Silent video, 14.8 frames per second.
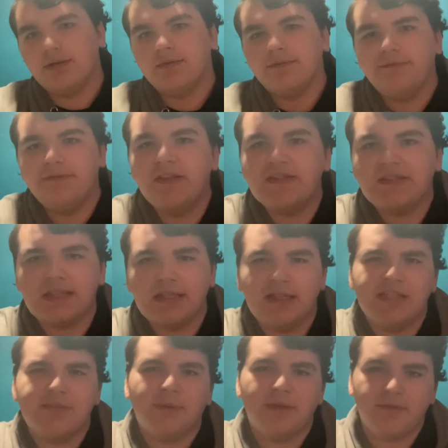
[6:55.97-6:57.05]
Vincent
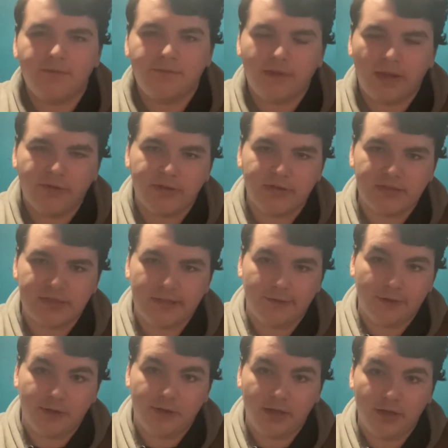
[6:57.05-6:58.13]
is my favorite
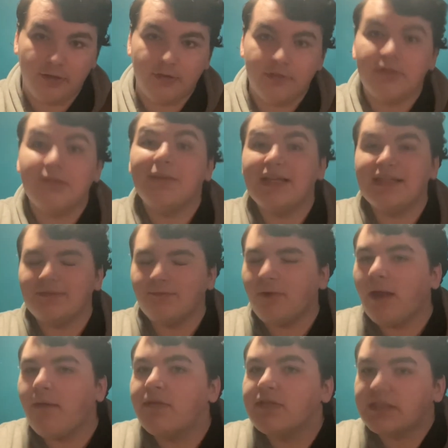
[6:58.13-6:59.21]
serial killer. My
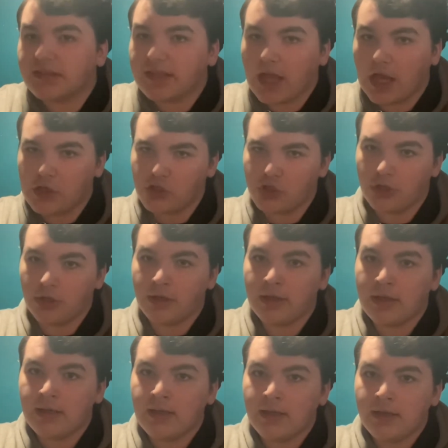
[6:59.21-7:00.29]
favorite slasher.
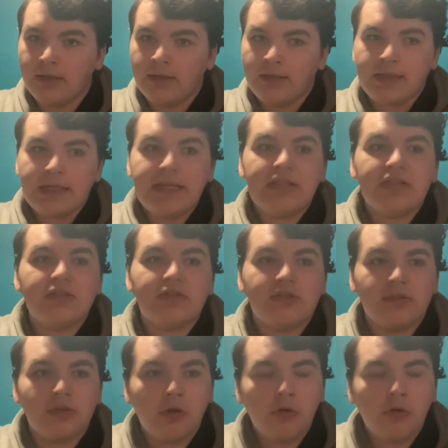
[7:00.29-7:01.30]
He's so